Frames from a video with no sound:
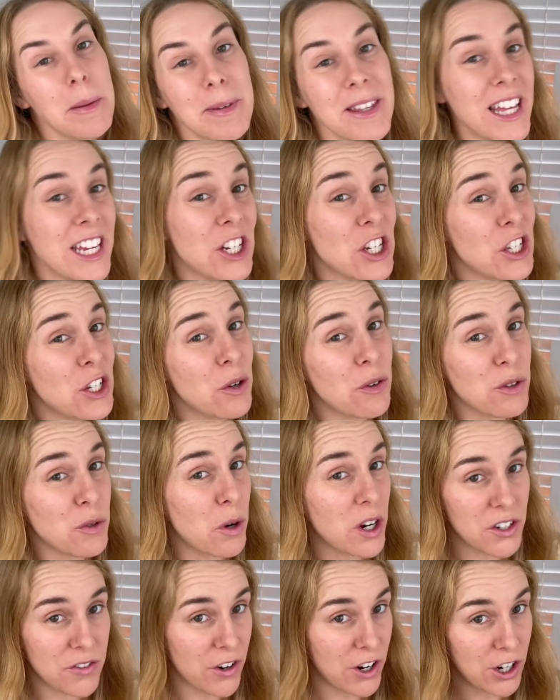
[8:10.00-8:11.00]
they just don't
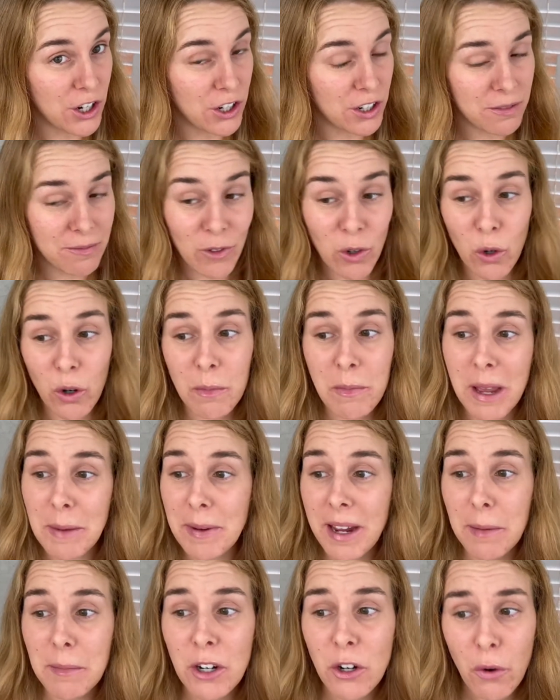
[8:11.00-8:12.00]
swatch very good. Or
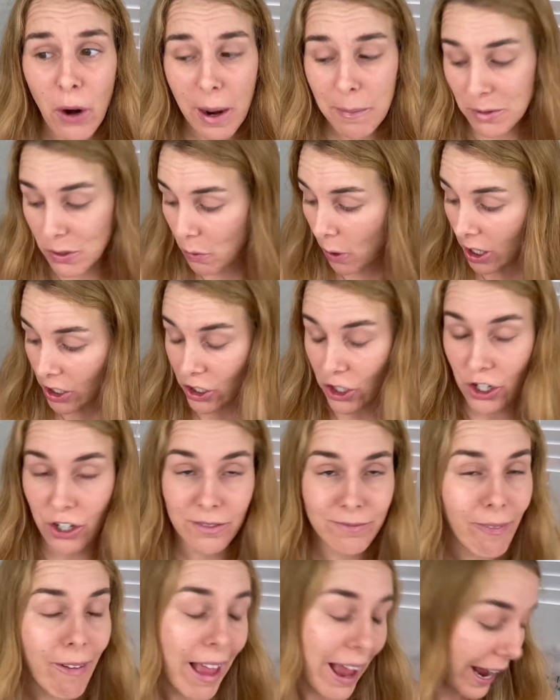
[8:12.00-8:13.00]
maybe I'm a crap swatcher.
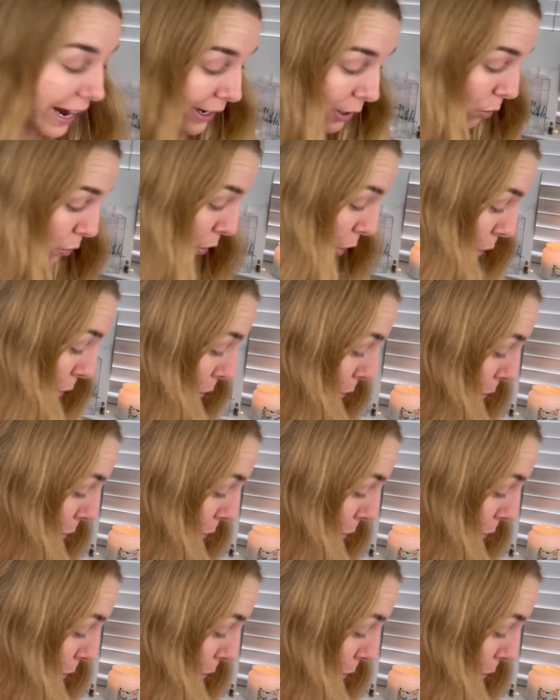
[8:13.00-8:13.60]
I don't know.